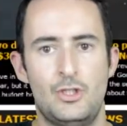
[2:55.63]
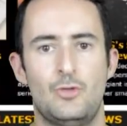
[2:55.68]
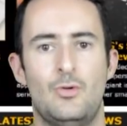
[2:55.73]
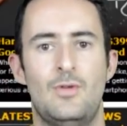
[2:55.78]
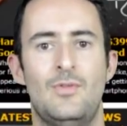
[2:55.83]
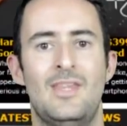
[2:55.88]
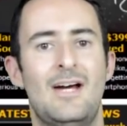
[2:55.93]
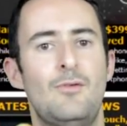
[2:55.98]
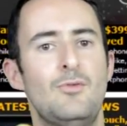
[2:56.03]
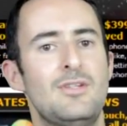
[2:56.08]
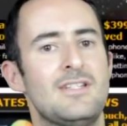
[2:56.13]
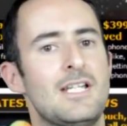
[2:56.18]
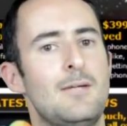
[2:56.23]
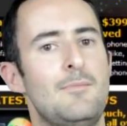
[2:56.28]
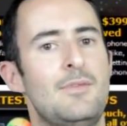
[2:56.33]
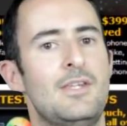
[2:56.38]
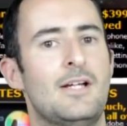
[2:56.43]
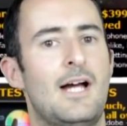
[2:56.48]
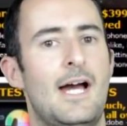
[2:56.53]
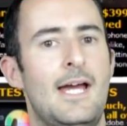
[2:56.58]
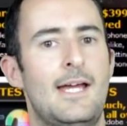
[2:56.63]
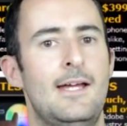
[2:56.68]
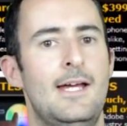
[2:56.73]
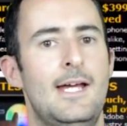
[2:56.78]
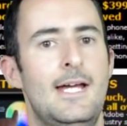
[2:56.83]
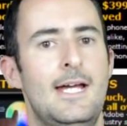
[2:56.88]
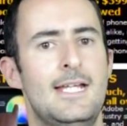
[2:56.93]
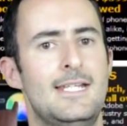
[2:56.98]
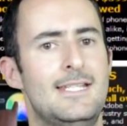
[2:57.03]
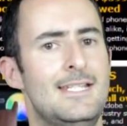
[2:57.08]
you, and that was something I
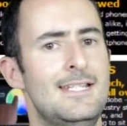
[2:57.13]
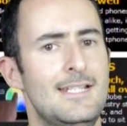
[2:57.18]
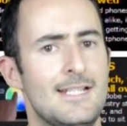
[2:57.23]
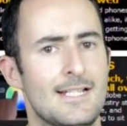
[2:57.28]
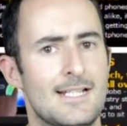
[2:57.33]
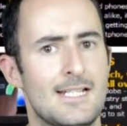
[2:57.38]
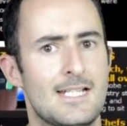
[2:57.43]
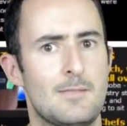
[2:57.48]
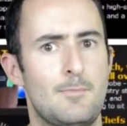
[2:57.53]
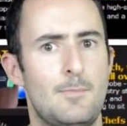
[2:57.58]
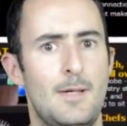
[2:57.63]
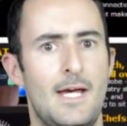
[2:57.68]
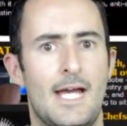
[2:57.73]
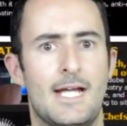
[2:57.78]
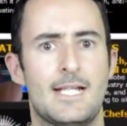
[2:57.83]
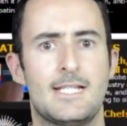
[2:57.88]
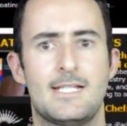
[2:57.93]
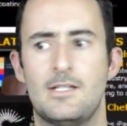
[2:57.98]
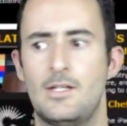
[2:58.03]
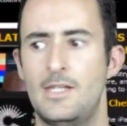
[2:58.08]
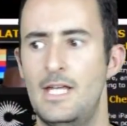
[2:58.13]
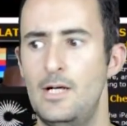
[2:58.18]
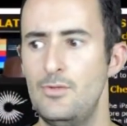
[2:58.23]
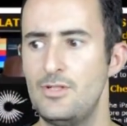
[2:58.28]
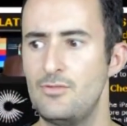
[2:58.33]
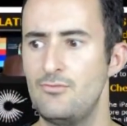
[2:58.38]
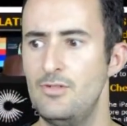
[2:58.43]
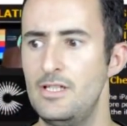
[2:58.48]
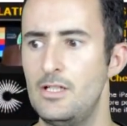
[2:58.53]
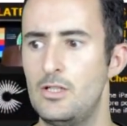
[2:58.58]
didn't expect, so that
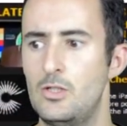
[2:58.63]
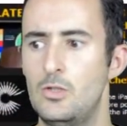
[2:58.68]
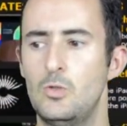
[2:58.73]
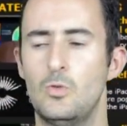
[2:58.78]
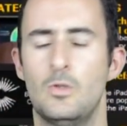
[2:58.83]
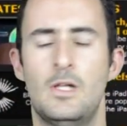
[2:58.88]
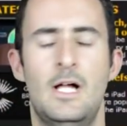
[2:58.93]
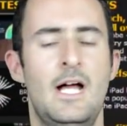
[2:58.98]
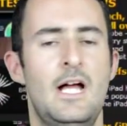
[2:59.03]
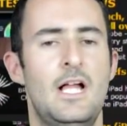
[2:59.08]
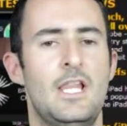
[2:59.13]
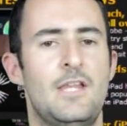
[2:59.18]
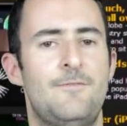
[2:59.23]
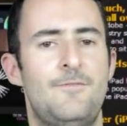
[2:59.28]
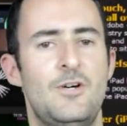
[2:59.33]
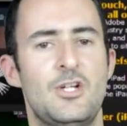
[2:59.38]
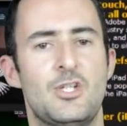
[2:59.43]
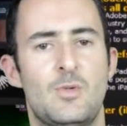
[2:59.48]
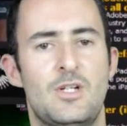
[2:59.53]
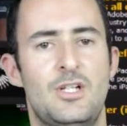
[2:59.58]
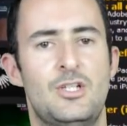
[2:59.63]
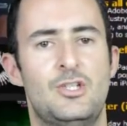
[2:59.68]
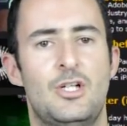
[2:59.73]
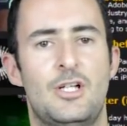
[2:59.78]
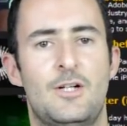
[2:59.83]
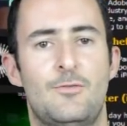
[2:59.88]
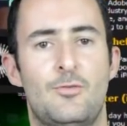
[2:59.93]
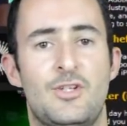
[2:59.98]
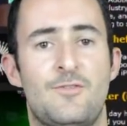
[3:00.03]
was really cool. The first one he showed off